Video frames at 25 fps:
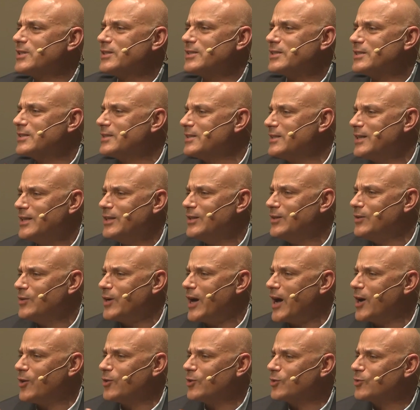see
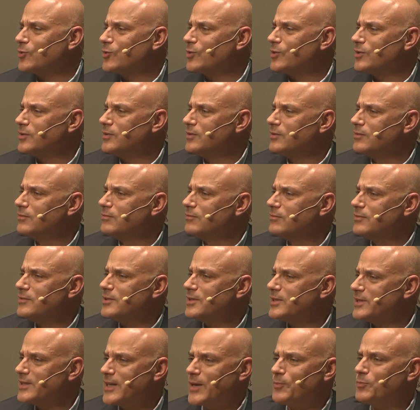how you could
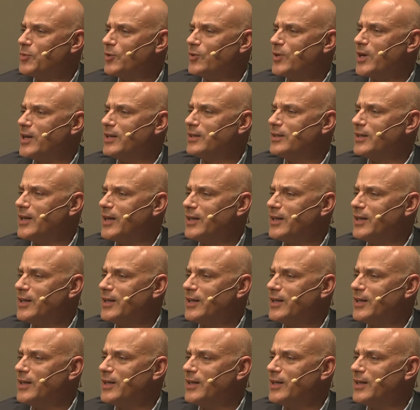separate